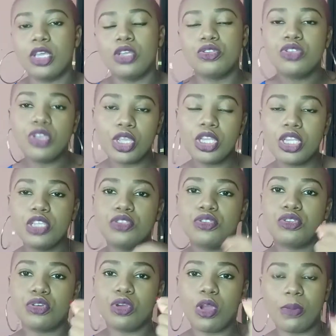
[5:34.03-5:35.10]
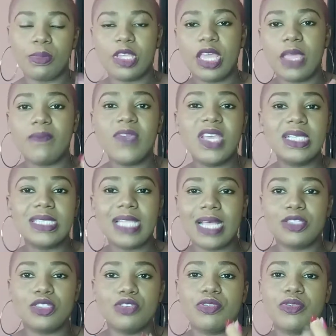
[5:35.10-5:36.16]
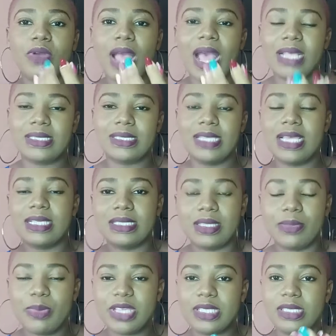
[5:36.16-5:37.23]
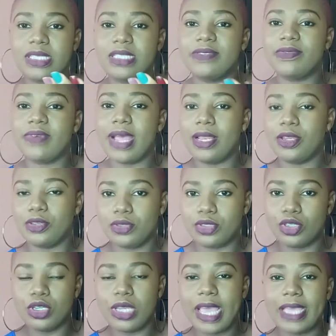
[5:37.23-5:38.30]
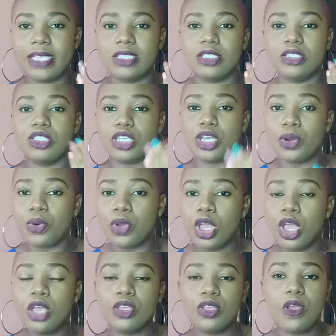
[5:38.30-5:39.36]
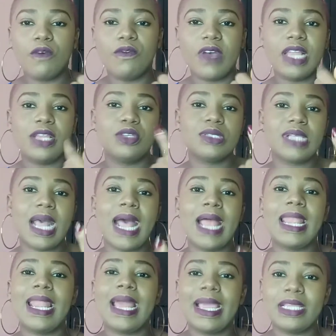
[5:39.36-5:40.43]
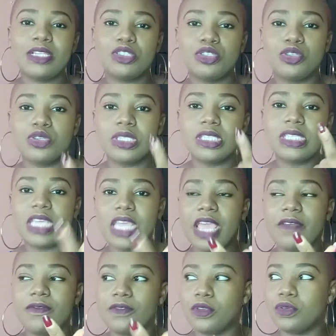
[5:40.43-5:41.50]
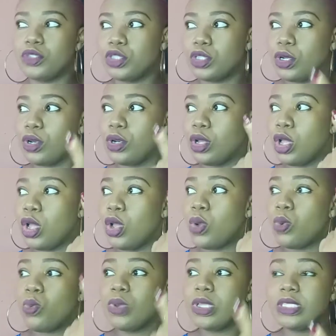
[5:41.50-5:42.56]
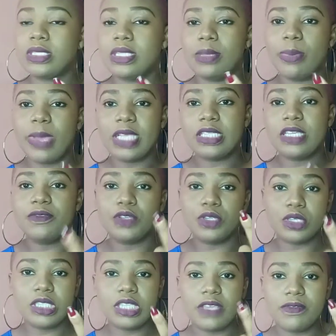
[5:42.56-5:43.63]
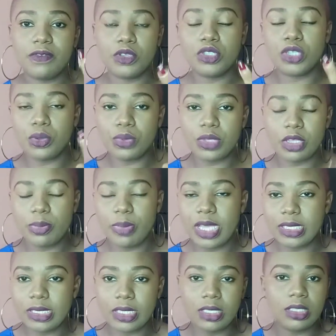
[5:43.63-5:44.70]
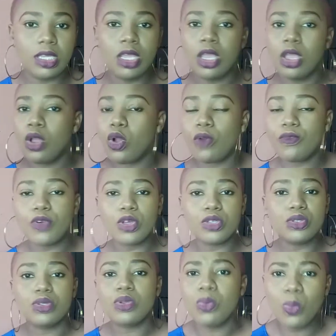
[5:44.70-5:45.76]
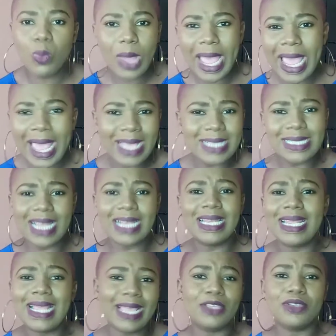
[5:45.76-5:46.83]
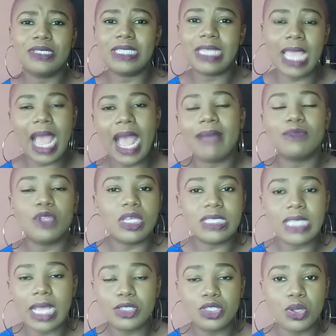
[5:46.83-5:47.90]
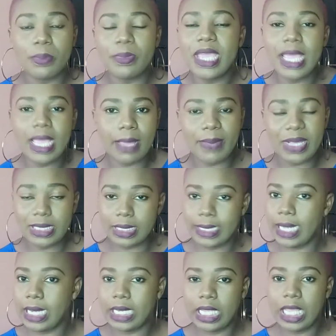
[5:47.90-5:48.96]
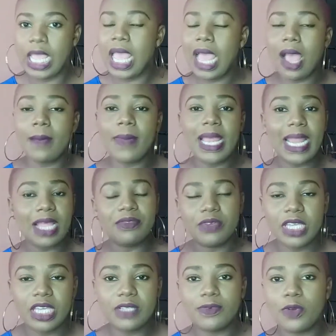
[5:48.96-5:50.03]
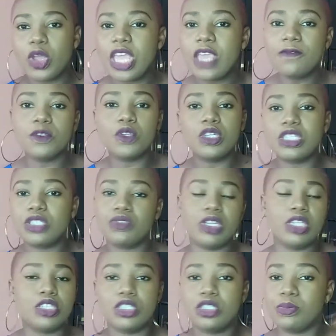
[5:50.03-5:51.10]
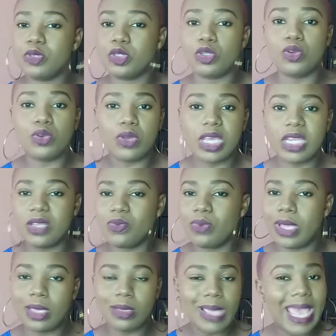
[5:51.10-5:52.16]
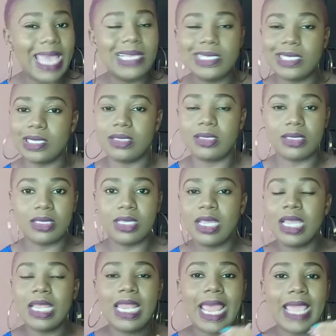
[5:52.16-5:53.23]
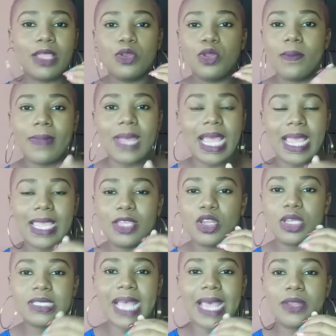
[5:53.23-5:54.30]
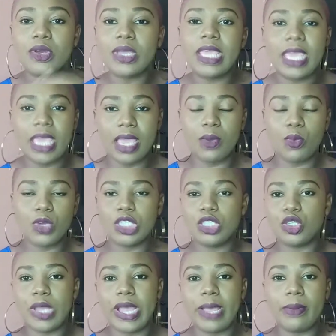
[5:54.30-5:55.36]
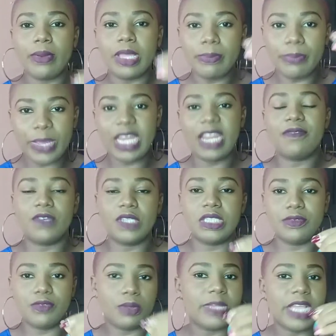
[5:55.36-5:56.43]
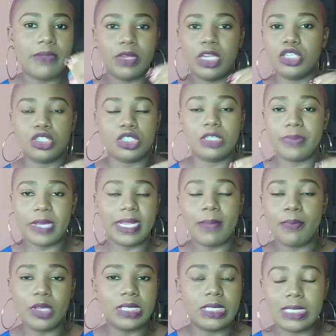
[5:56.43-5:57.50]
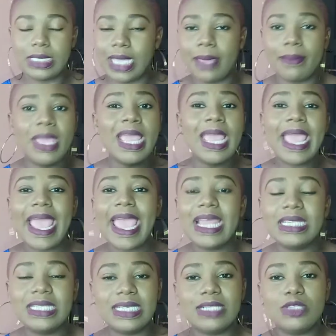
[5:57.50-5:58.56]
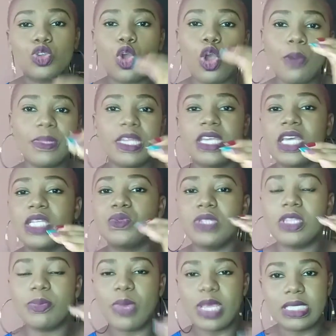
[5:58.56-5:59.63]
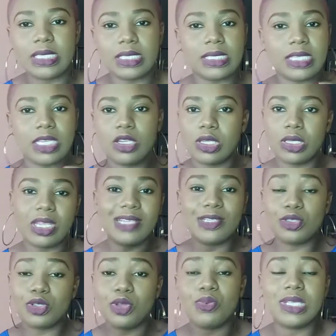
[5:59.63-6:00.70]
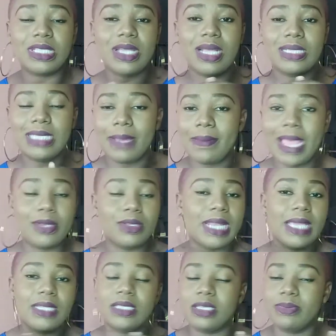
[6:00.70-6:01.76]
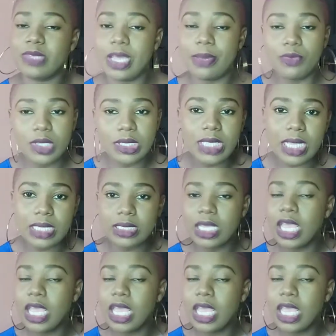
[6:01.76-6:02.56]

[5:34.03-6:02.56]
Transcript: So you need to communicate. It means that you assess the person's values, you guys gel, your values are aligned, you see a future with the person. If you don't see a future with the person, of course, why exactly are you there? I'm not so me personally, I'm an advocate for, if you know this relationship is not going anywhere, end it. Like, no matter, I don't care what you are benefiting from that relationship at that point in time, end it. Communicate with the person. See, let us not waste our time. I don't like time wasters.